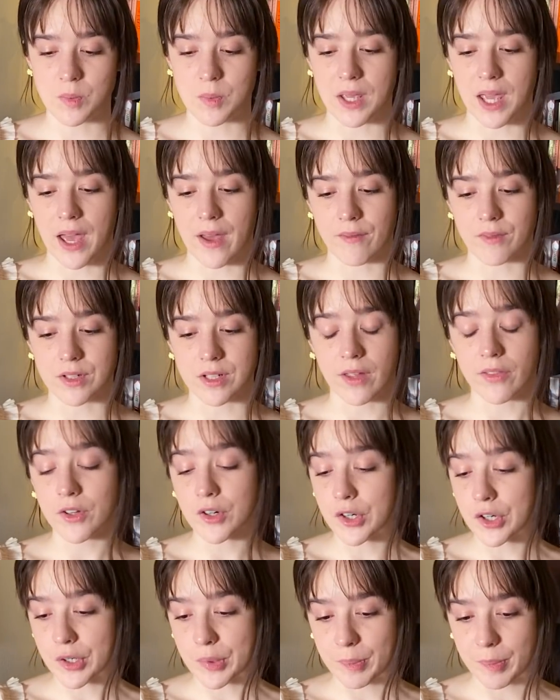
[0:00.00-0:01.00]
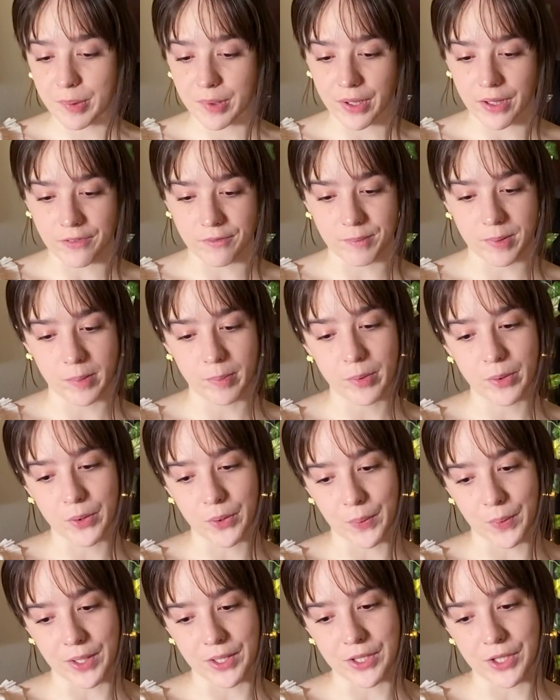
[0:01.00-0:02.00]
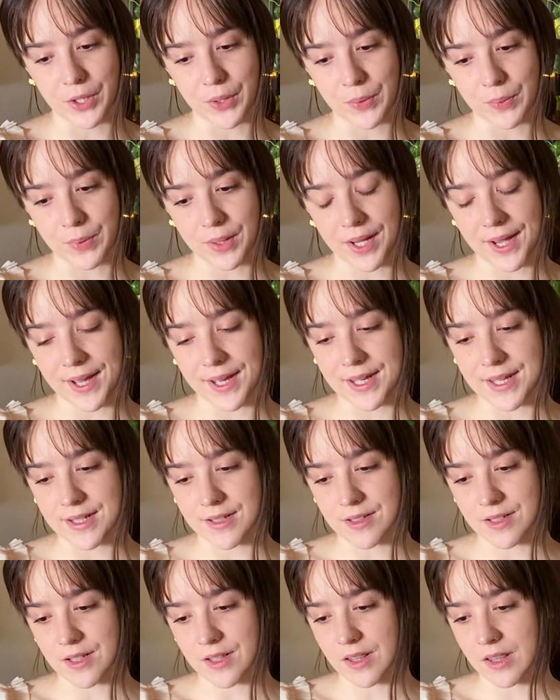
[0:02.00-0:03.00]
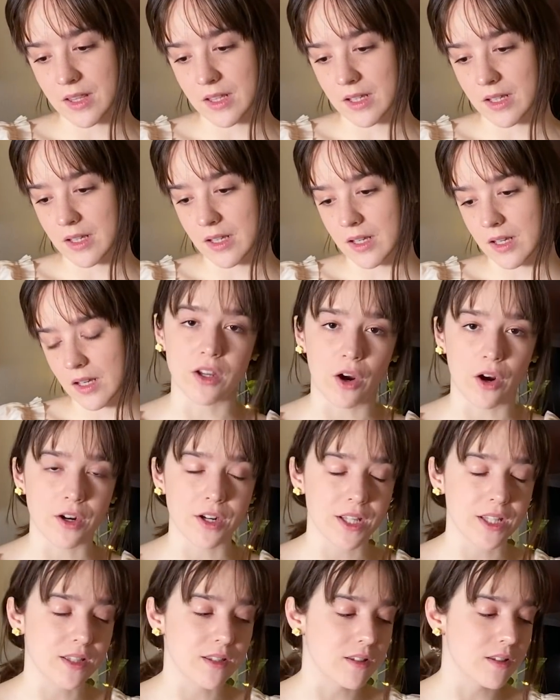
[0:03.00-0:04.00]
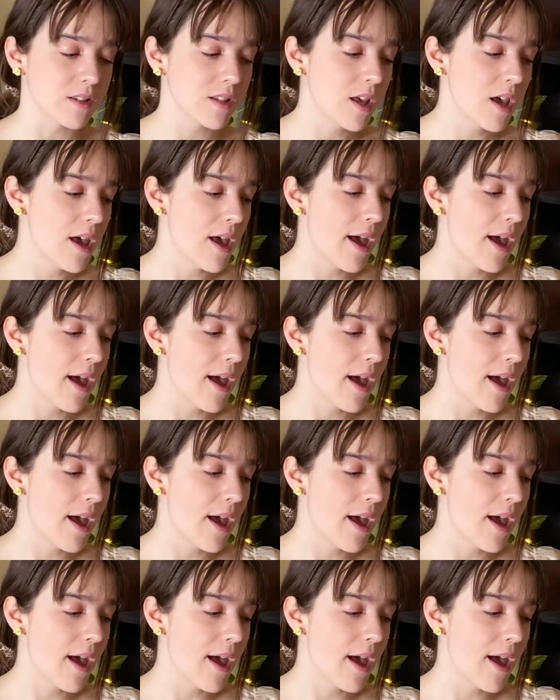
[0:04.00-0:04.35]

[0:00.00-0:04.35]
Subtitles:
We have another group of people who are known as the Guardians,